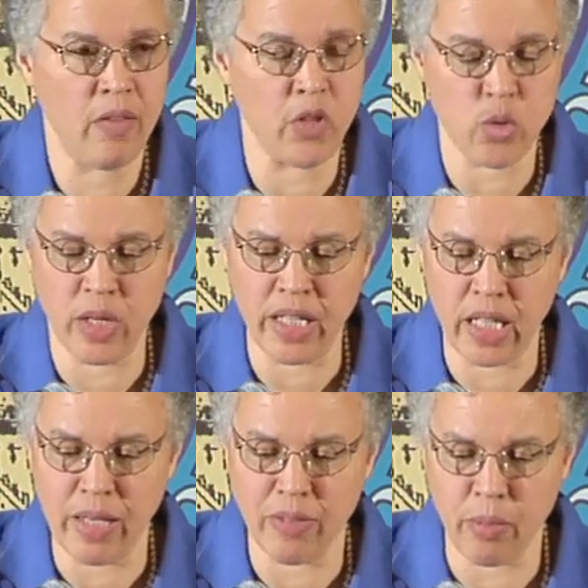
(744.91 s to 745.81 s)
In the
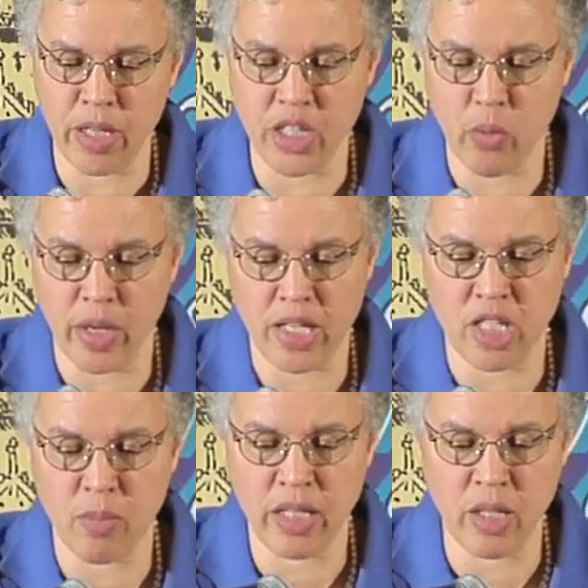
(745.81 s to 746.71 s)
2011 budget, we
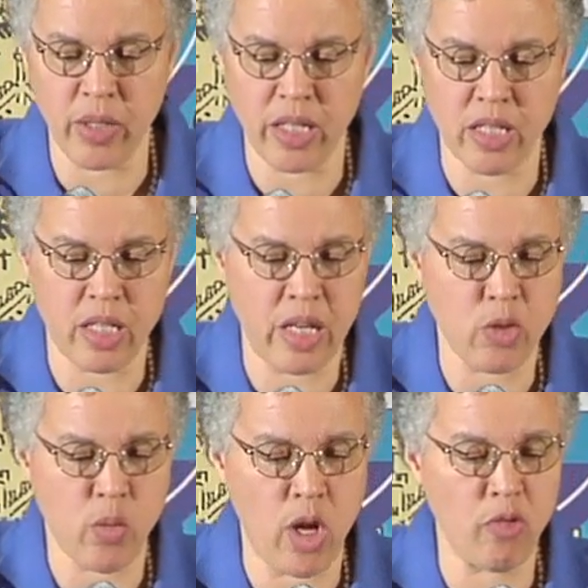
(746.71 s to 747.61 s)
estimate that we can
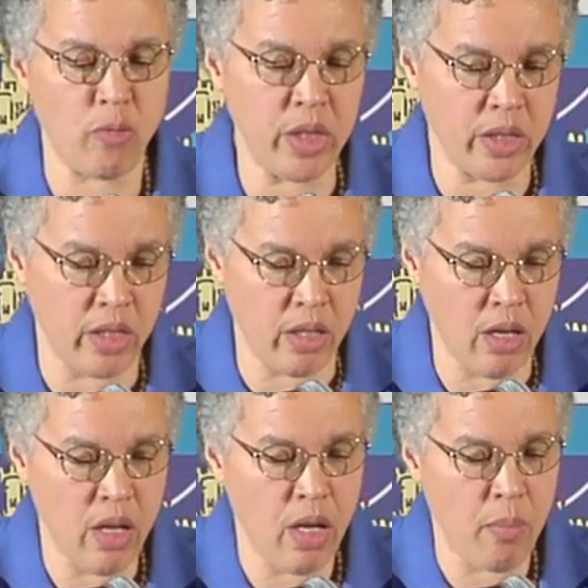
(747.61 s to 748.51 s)
save $12
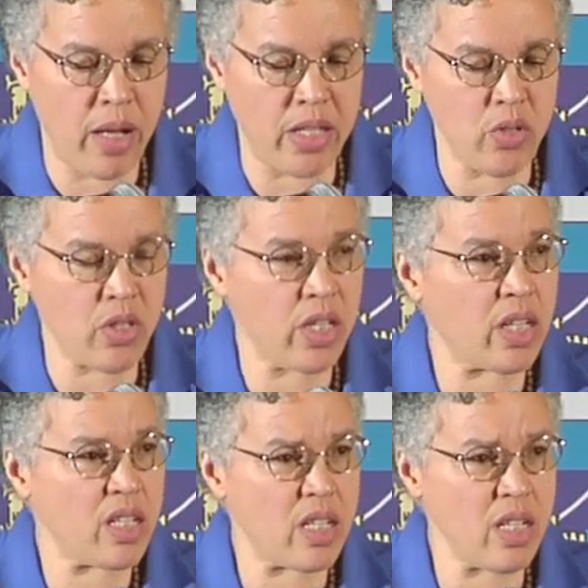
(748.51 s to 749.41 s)
million by using
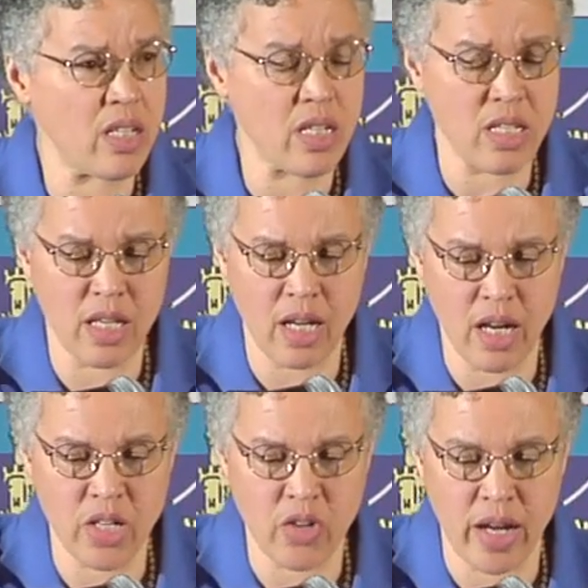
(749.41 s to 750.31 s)
contingency
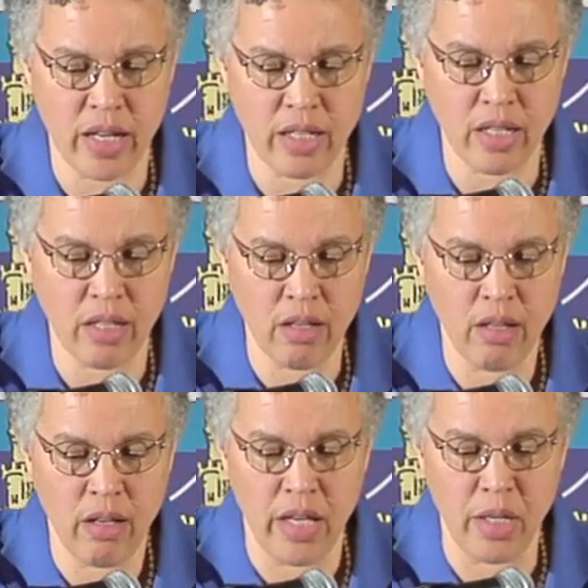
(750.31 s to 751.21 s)
contracting
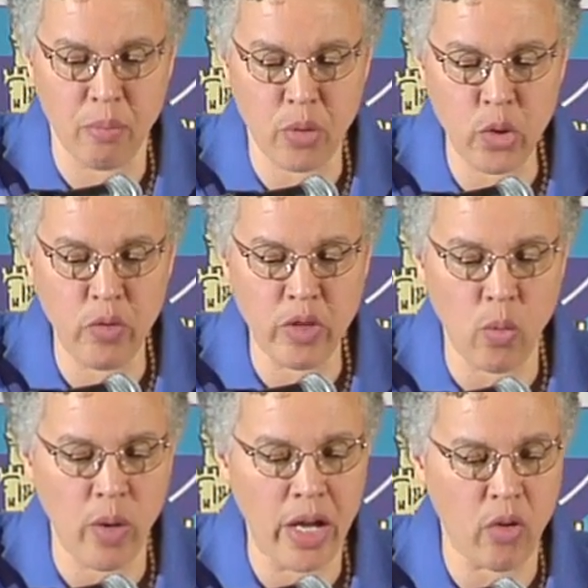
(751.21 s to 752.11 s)
and improving
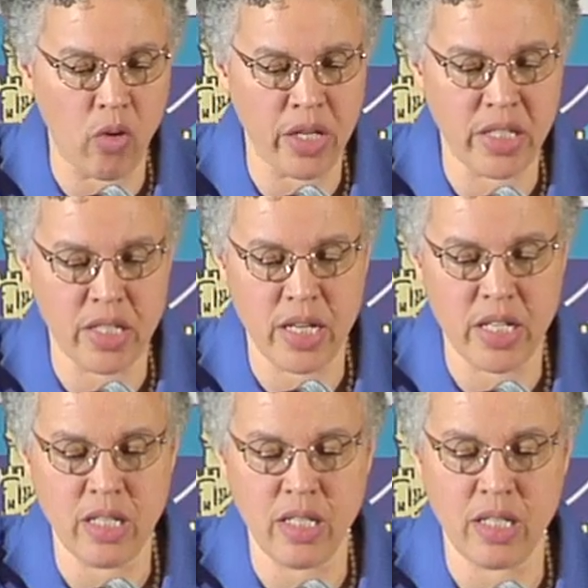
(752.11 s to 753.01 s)
the way our
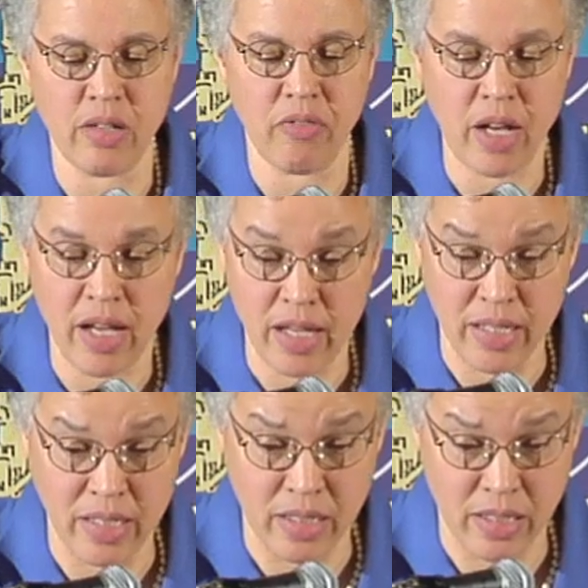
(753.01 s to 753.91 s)
organization is designed
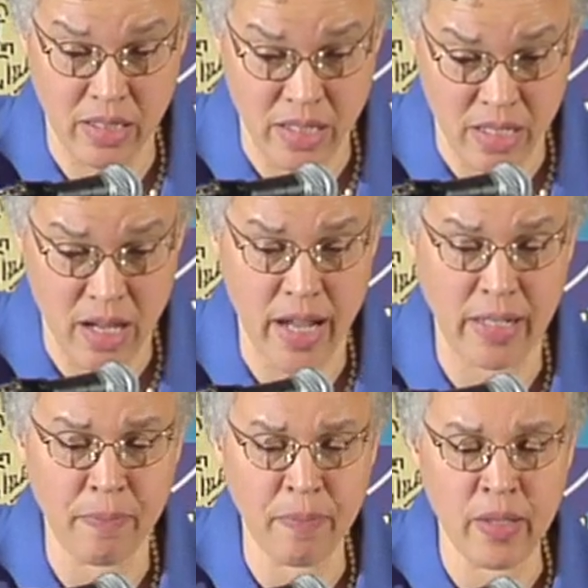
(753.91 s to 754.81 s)

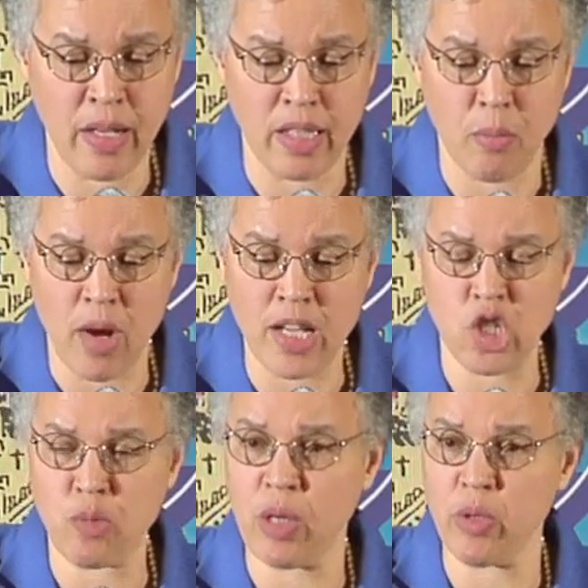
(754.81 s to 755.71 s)
and the
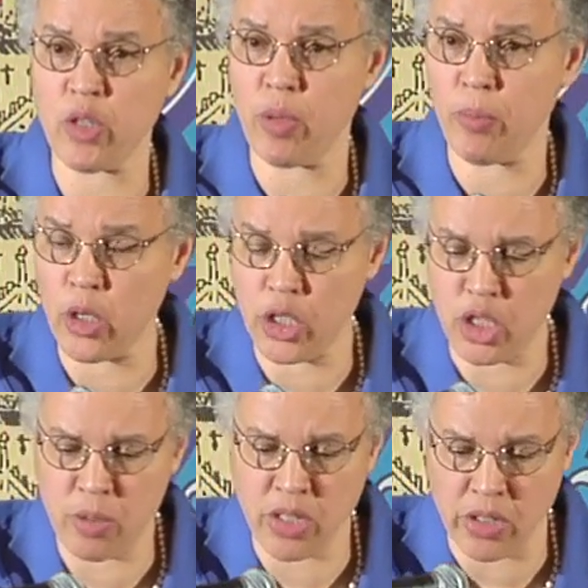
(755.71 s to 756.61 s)
process by which we
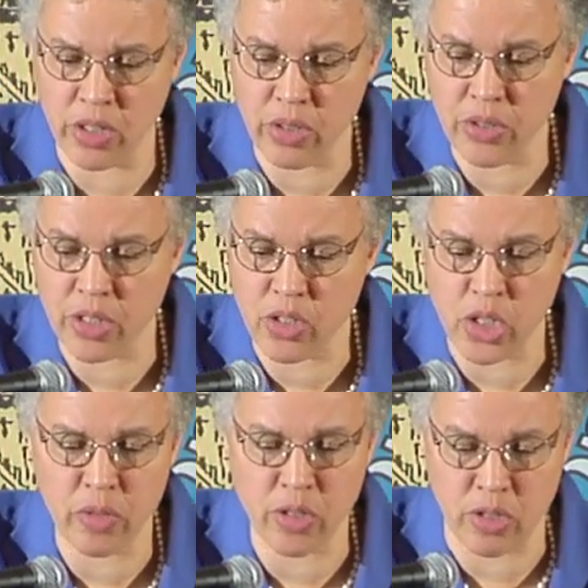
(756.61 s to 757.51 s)
purchase materials and
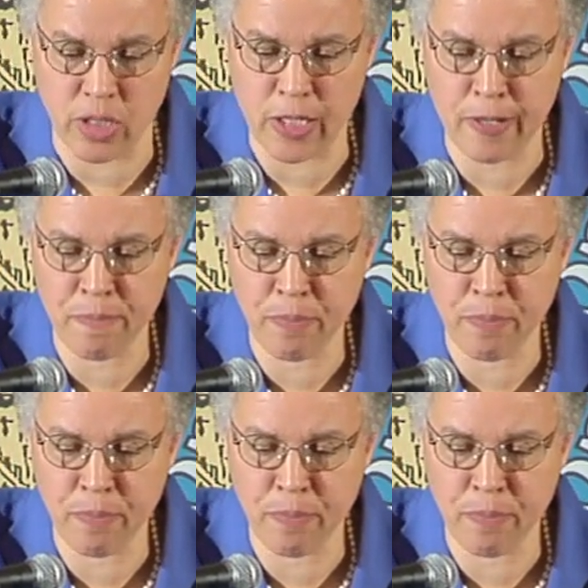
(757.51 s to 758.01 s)
services.